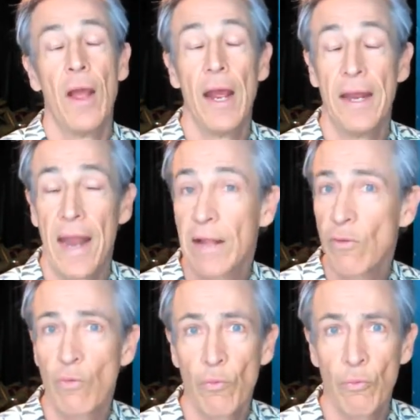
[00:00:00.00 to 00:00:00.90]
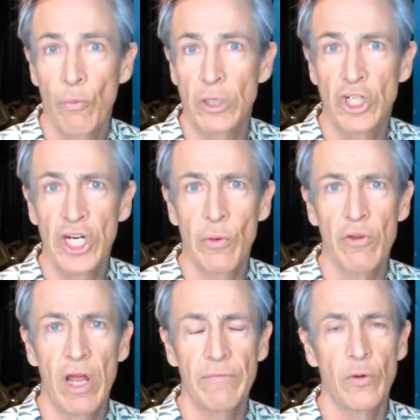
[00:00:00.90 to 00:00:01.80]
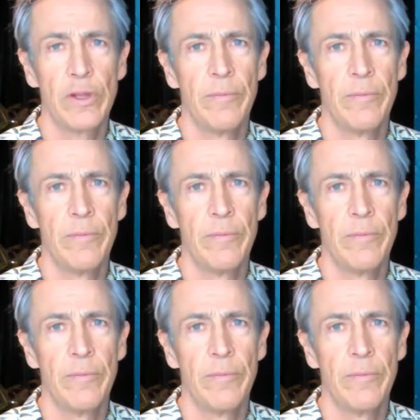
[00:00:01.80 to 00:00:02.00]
And that's what she was left with.